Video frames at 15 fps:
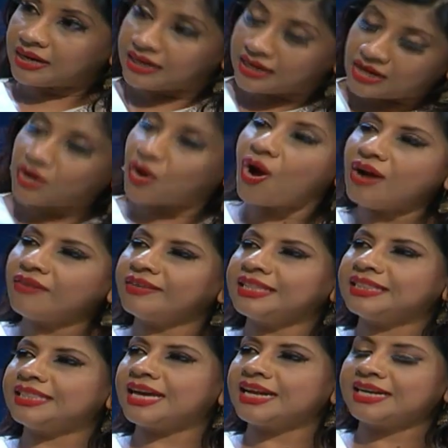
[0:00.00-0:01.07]
Along
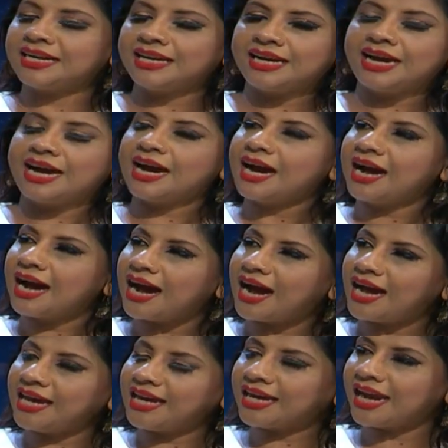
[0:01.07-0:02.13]
with that,
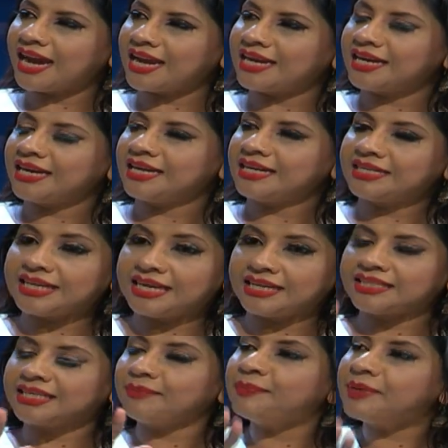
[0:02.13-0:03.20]
I can
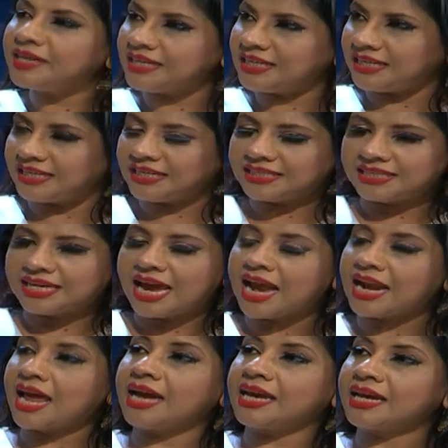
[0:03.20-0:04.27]
take the police
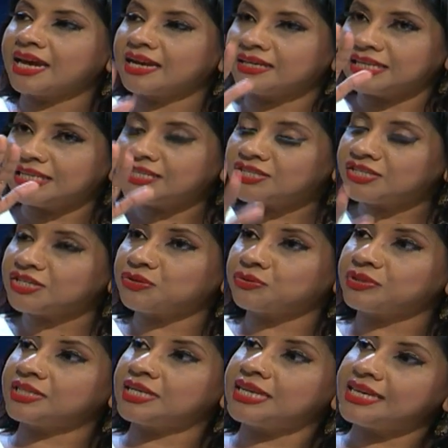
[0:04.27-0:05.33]
and I can
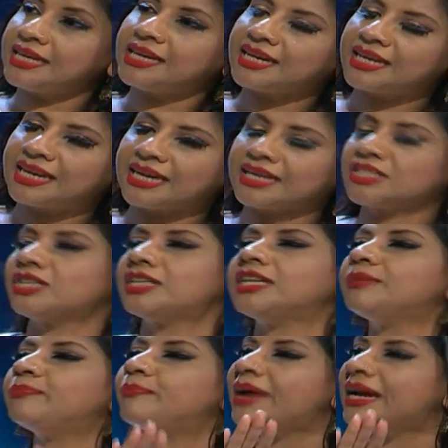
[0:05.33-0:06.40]
institute the legal action
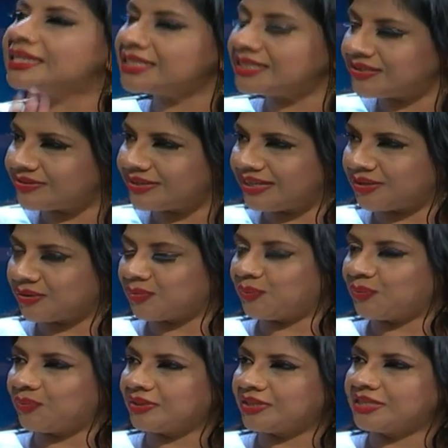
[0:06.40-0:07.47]
in magistrate
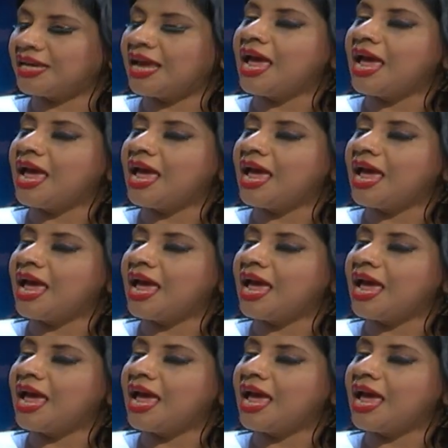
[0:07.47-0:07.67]
courts